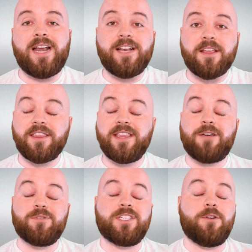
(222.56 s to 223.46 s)
And another thing
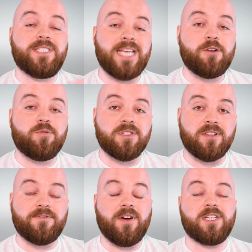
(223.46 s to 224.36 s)
that was so integral to the
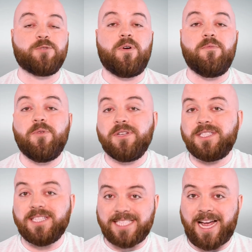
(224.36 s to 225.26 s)
first one was
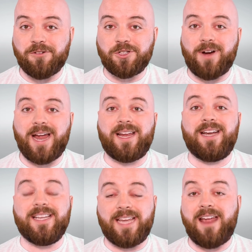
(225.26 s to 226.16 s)
the soundtrack,
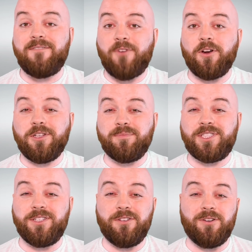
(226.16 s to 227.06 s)
and again Volume
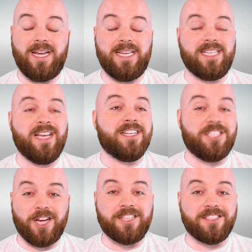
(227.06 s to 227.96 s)
2 is
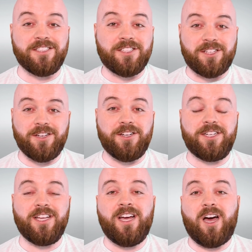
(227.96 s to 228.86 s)
just as
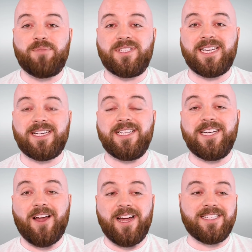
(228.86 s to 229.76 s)
good. I particularly
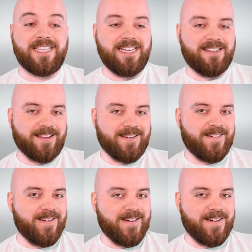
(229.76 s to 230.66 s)
liked the
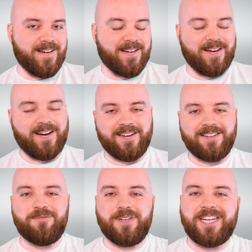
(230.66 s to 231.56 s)
dong dong dong
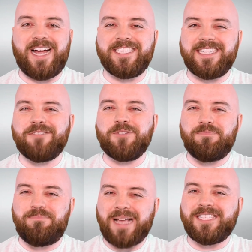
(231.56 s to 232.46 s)
dong, which I actually think was
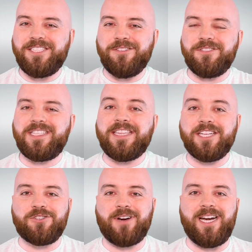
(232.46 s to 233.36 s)
better used in the
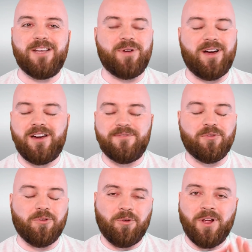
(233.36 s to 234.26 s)
trailer, but
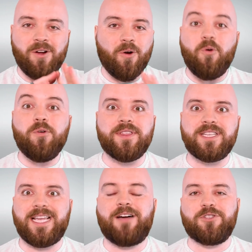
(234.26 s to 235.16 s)
overall all of the
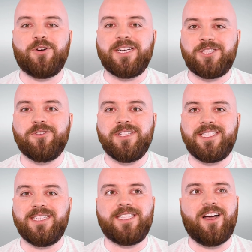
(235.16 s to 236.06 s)
soundtrack
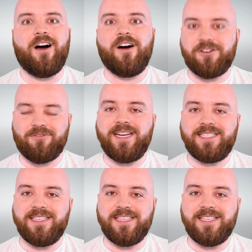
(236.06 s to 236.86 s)
choices are great in